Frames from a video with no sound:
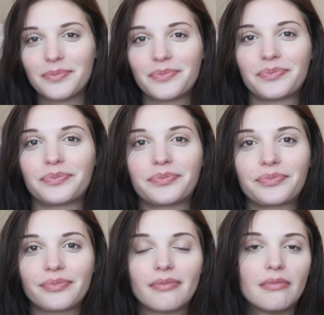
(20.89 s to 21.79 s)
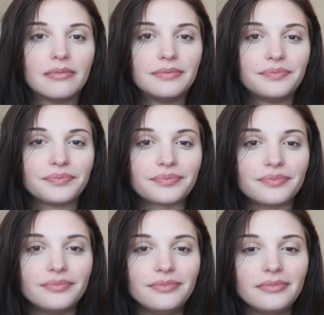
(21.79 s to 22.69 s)

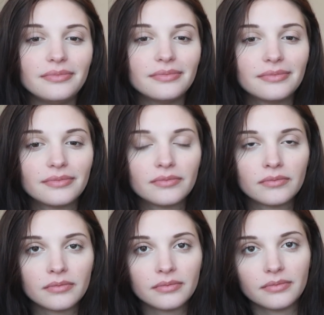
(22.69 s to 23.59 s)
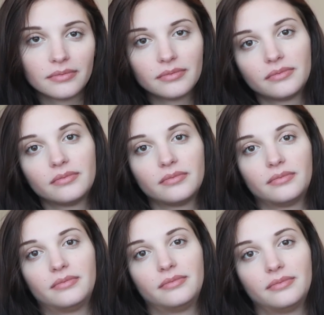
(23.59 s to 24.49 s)

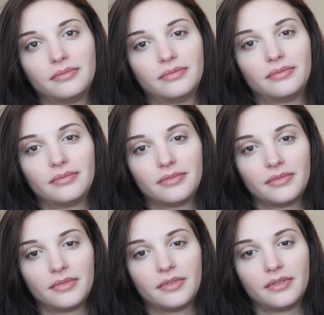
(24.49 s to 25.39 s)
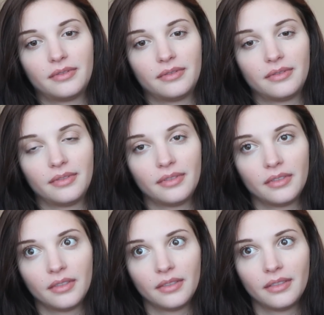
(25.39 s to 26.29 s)

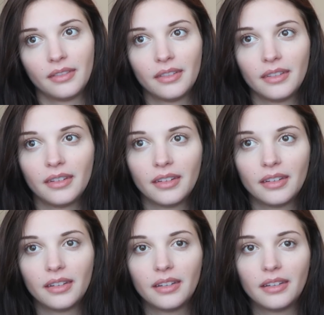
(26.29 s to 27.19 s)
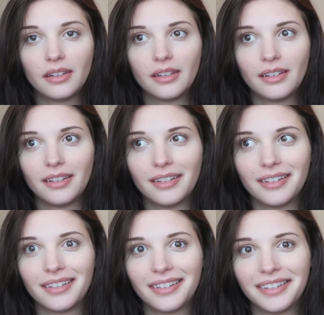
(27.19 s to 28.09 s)

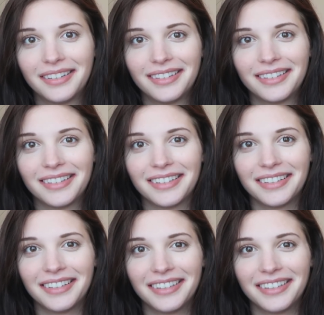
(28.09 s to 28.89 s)
No words are spoken by the person on screen.